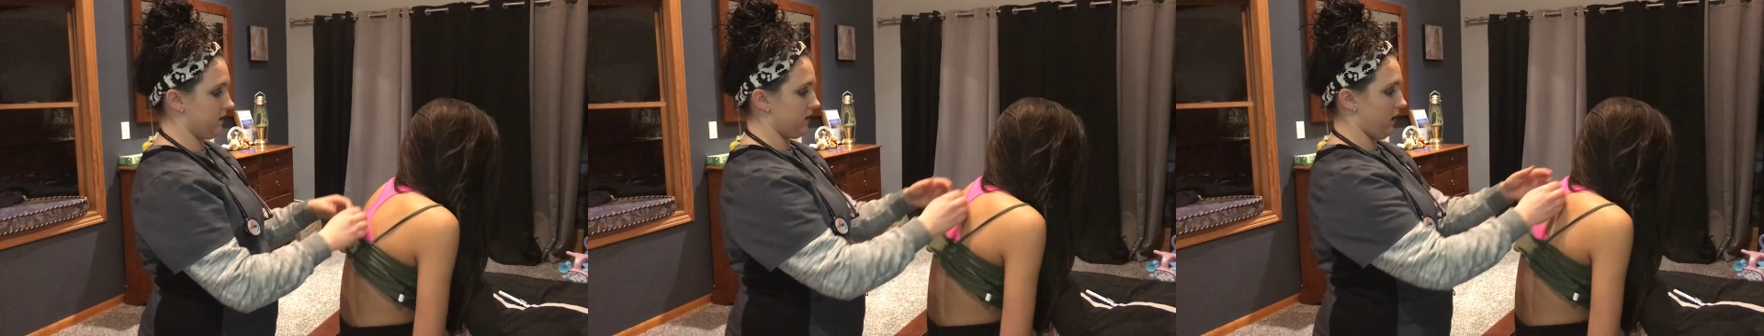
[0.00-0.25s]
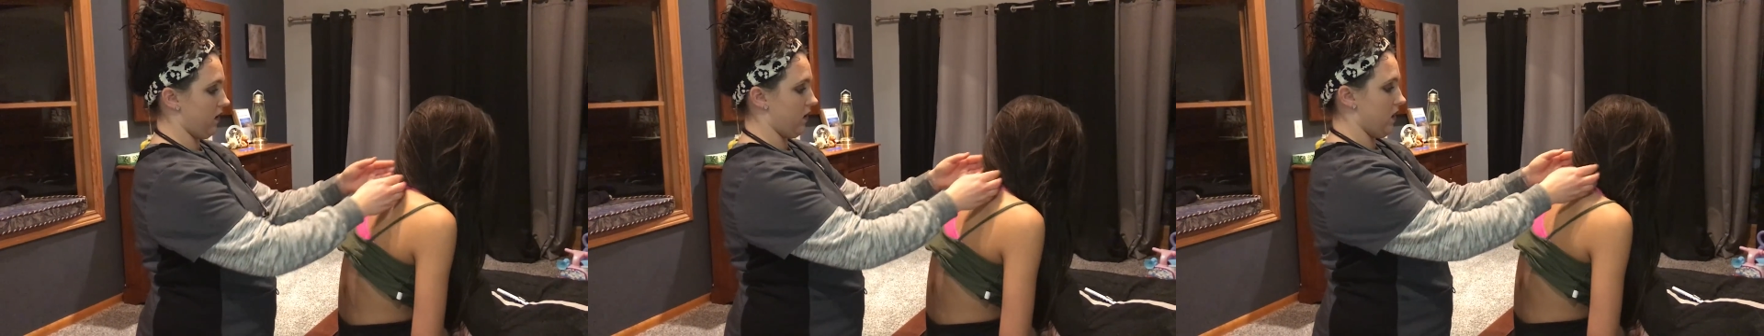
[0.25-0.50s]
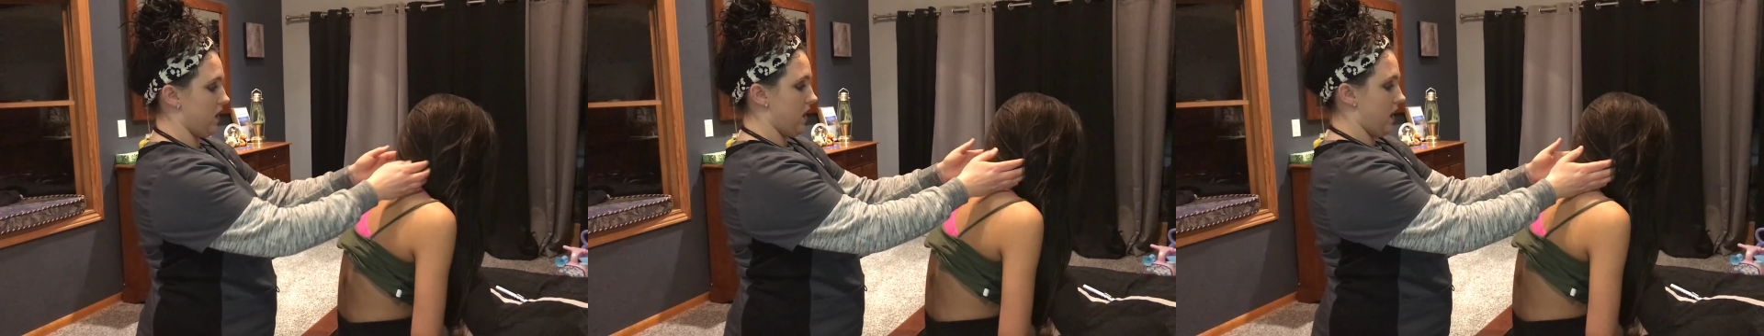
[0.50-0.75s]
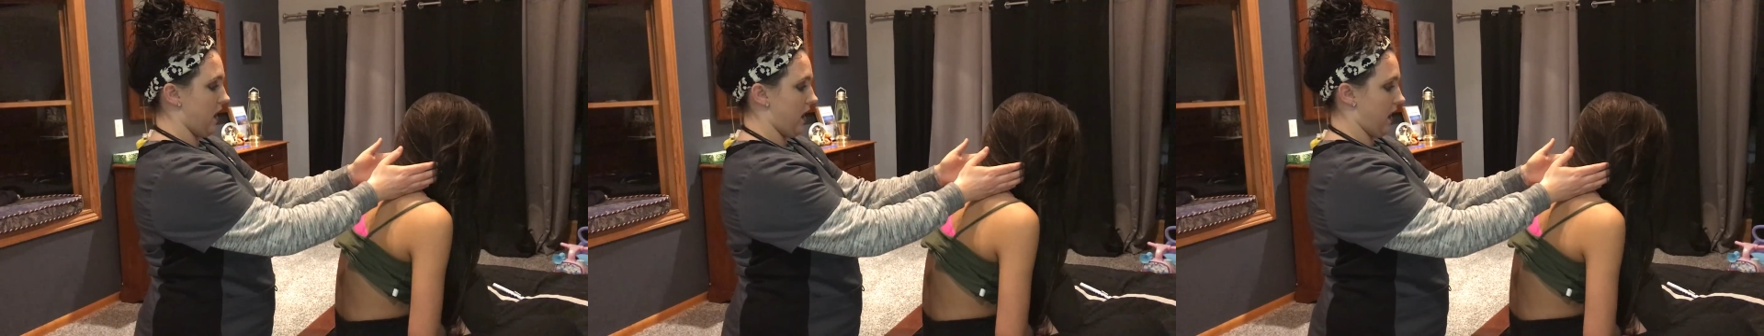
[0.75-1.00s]
So
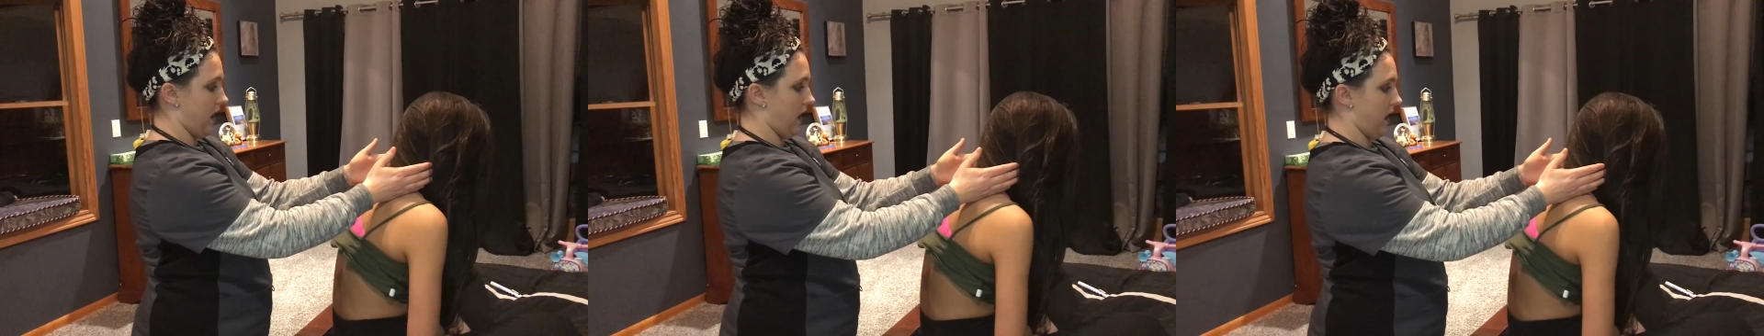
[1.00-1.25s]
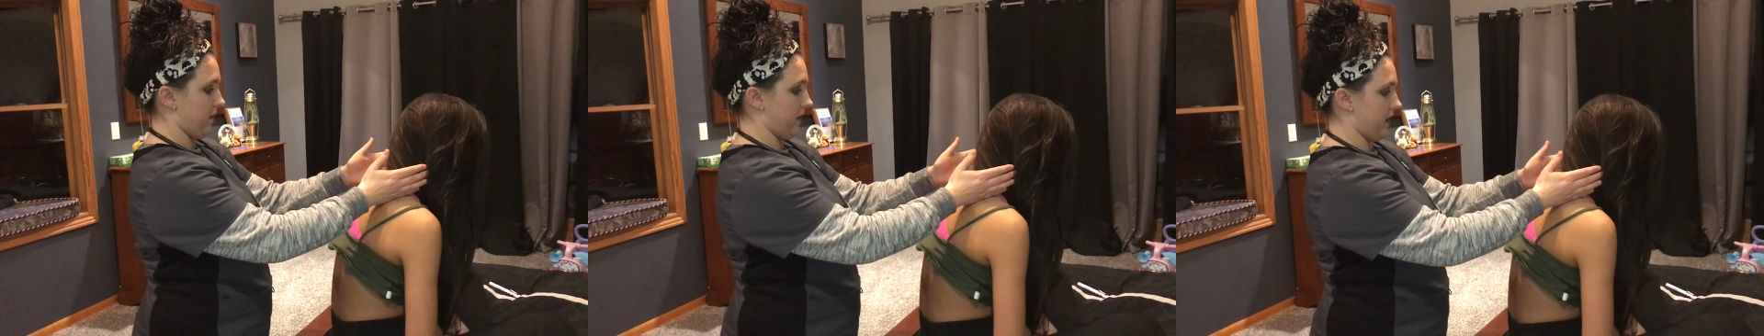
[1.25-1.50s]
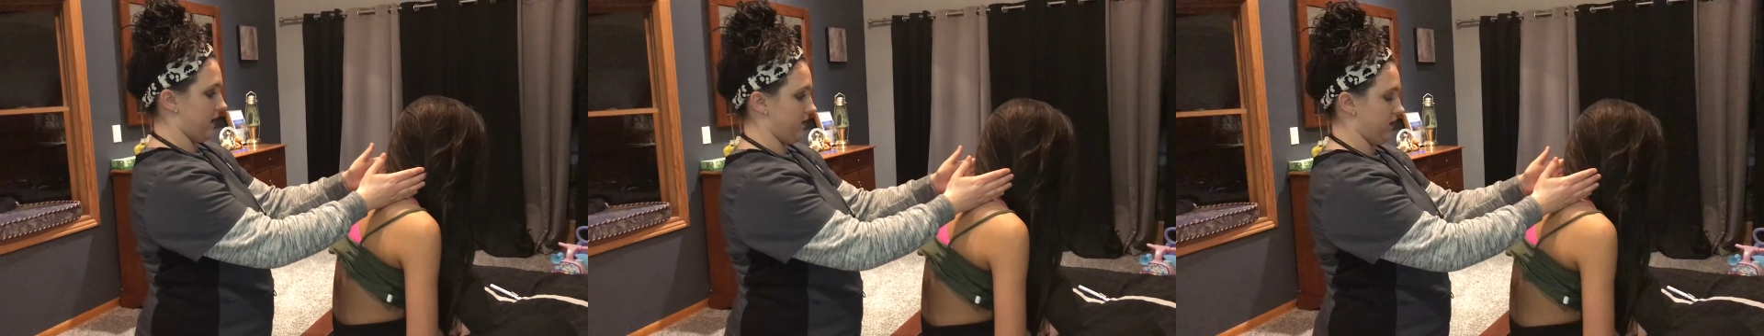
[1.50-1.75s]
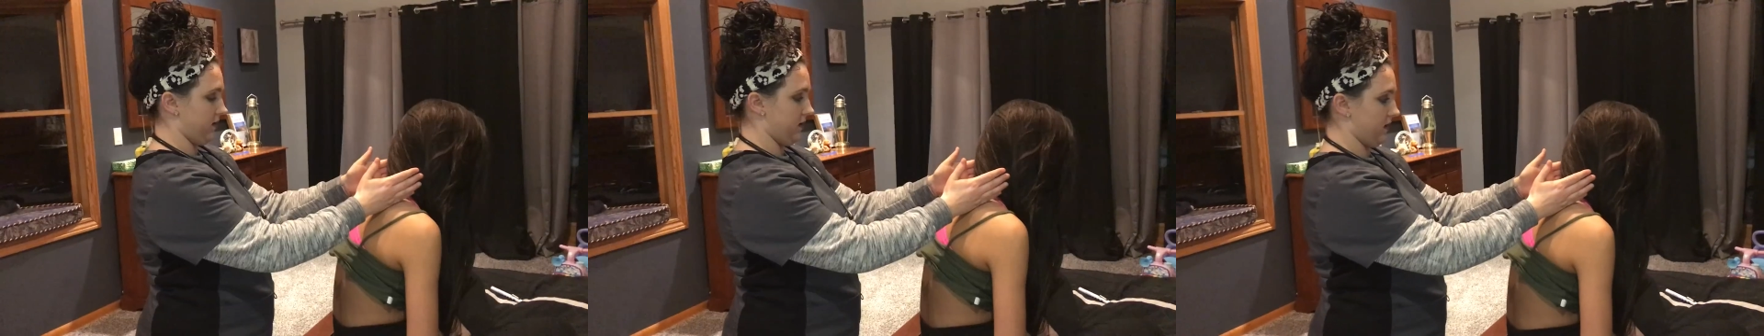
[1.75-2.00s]
I'm gonna have
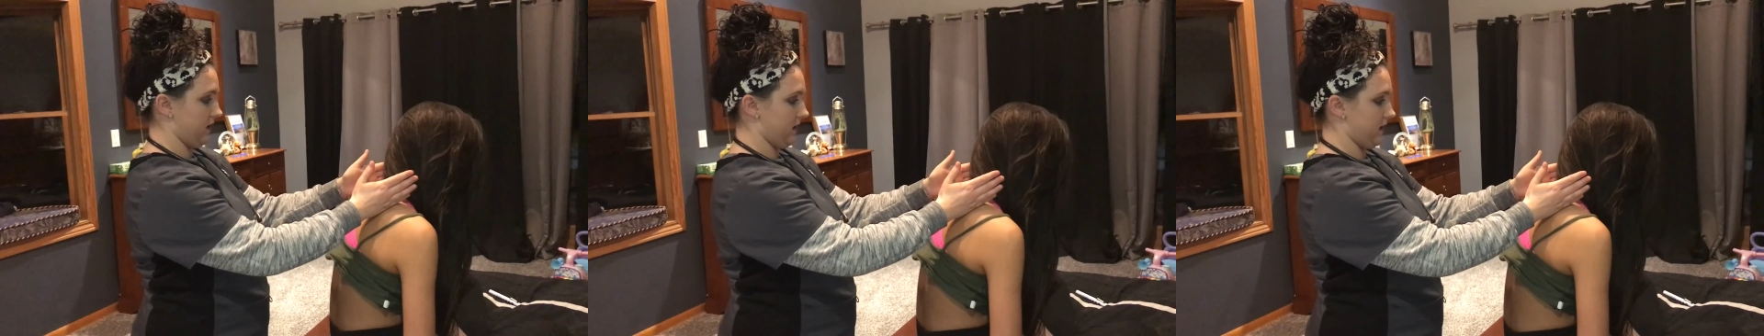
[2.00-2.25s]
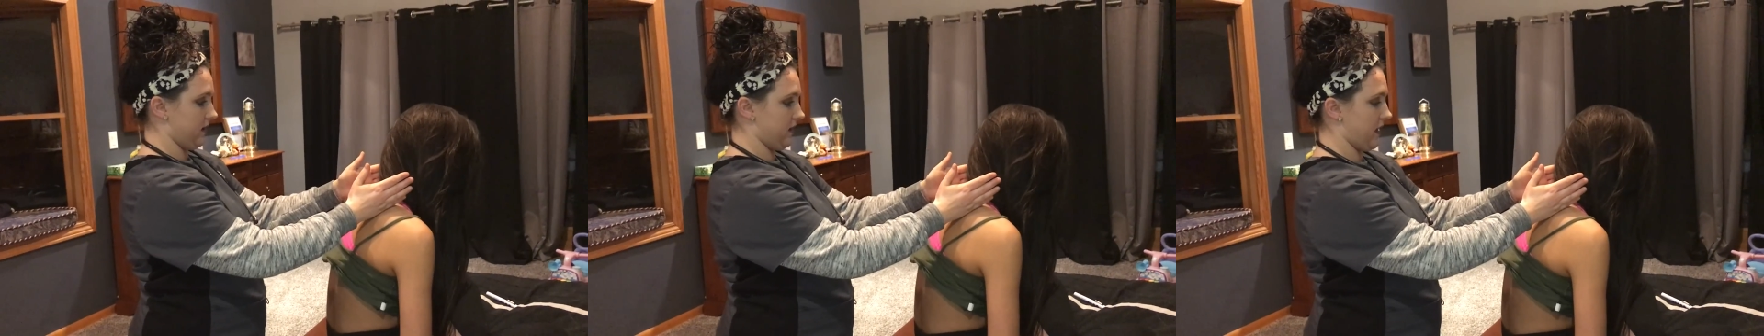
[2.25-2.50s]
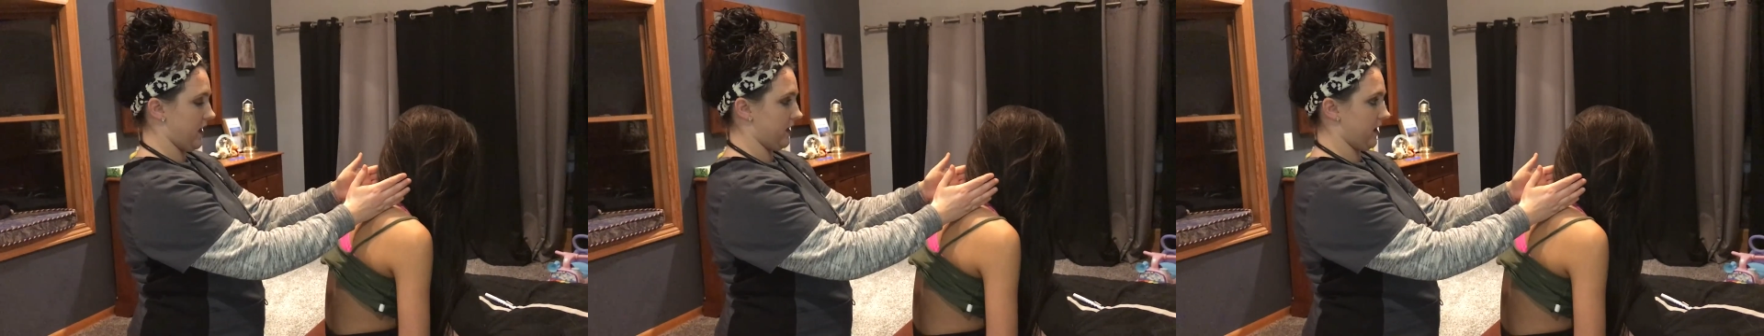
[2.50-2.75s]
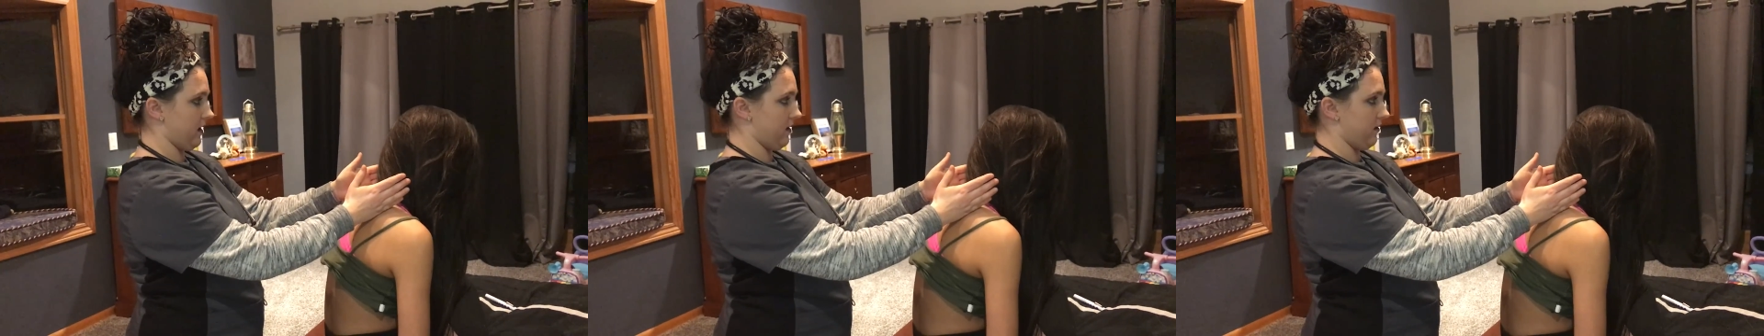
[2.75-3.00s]
you
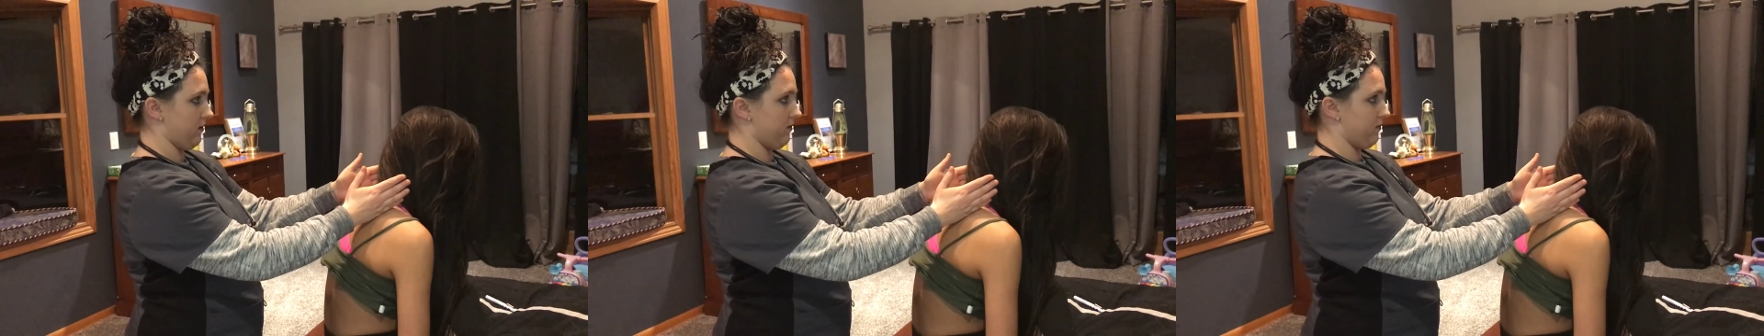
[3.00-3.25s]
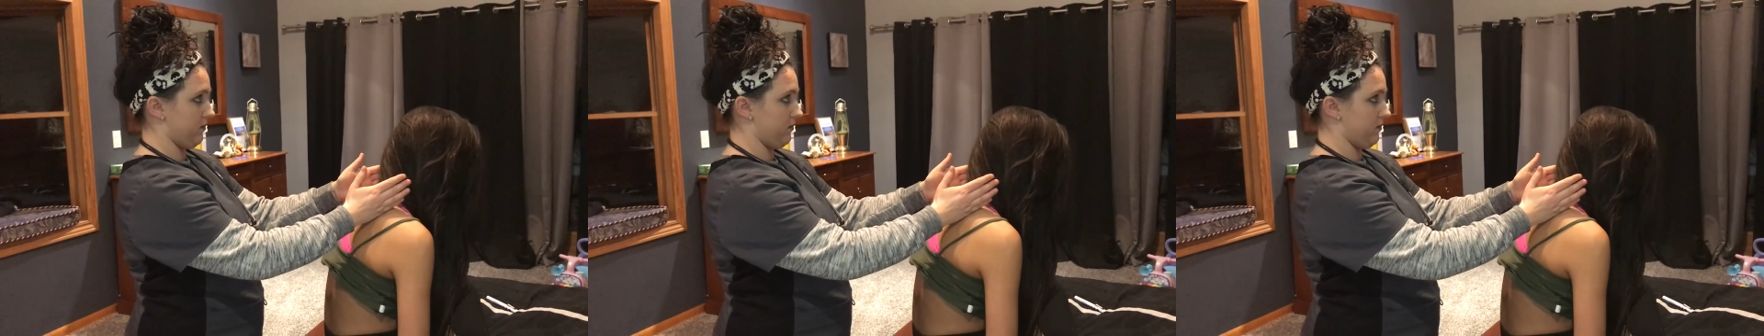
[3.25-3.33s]
tactile,